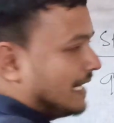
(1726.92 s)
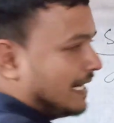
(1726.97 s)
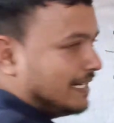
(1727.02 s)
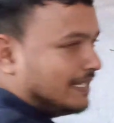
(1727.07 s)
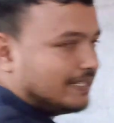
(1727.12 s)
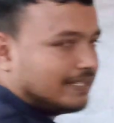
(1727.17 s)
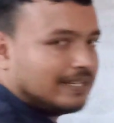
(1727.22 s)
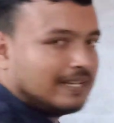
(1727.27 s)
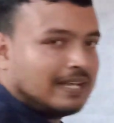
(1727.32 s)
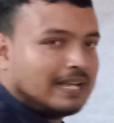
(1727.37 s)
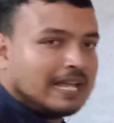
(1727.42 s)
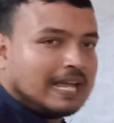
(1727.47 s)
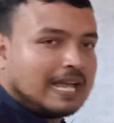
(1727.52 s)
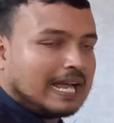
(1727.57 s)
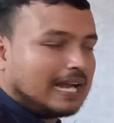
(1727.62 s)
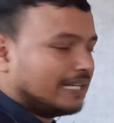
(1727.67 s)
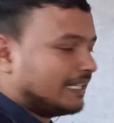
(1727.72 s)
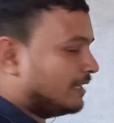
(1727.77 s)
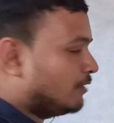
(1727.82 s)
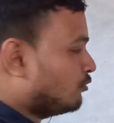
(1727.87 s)
right?
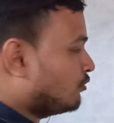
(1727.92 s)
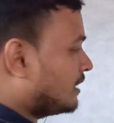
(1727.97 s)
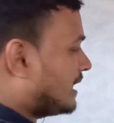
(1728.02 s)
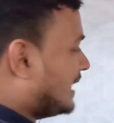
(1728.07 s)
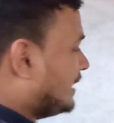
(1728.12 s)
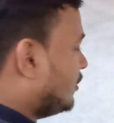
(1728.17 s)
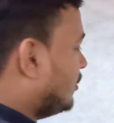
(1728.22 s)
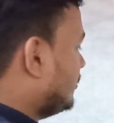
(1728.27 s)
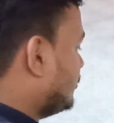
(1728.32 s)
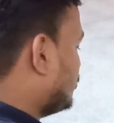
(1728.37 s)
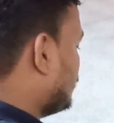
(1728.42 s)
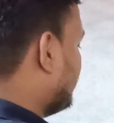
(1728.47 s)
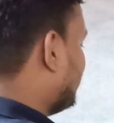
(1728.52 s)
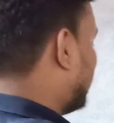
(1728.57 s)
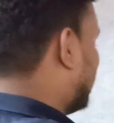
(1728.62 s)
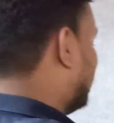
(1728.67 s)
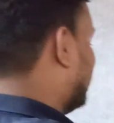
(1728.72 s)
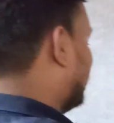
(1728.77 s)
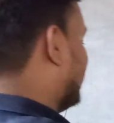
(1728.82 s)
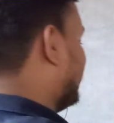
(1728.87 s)
And you can also
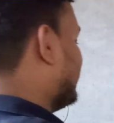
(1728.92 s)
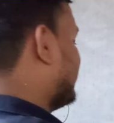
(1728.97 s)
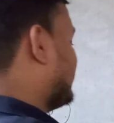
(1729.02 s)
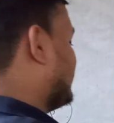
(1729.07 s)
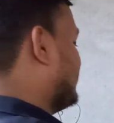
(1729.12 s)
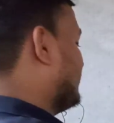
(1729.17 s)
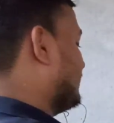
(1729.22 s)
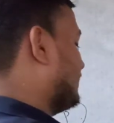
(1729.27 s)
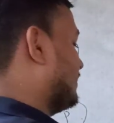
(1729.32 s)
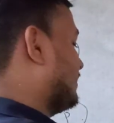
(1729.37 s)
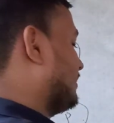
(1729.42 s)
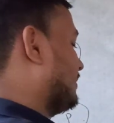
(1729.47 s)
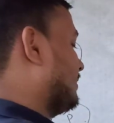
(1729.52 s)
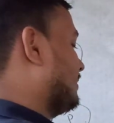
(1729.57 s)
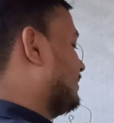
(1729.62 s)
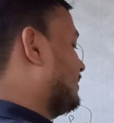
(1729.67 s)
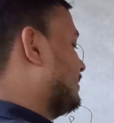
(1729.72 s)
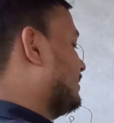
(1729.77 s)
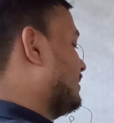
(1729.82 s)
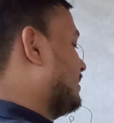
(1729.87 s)
mail us
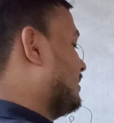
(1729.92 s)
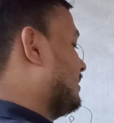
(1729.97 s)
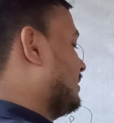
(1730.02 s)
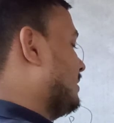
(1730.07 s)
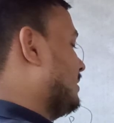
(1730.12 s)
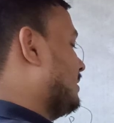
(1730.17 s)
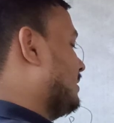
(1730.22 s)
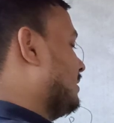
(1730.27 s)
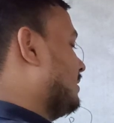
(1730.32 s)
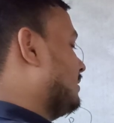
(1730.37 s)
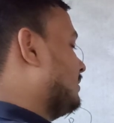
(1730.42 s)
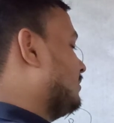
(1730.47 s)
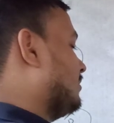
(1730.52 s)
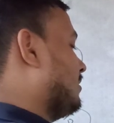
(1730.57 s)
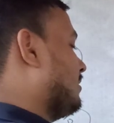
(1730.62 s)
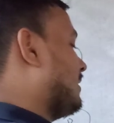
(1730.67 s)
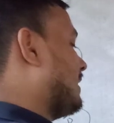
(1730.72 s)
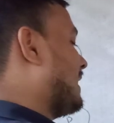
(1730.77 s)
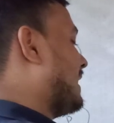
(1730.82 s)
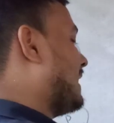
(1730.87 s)
the
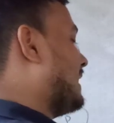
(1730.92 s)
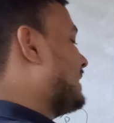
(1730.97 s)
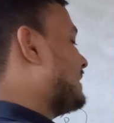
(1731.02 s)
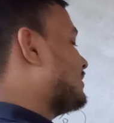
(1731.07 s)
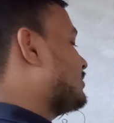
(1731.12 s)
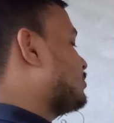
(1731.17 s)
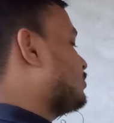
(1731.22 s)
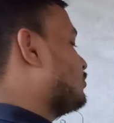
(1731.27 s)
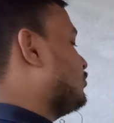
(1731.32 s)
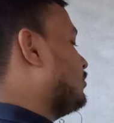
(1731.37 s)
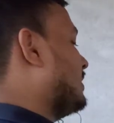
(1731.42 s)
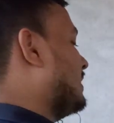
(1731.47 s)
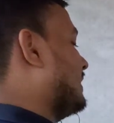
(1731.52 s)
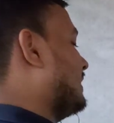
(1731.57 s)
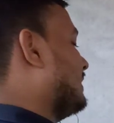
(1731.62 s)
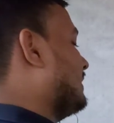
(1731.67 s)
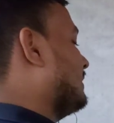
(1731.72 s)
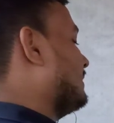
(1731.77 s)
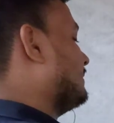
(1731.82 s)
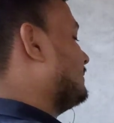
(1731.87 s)
R
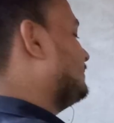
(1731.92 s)
Square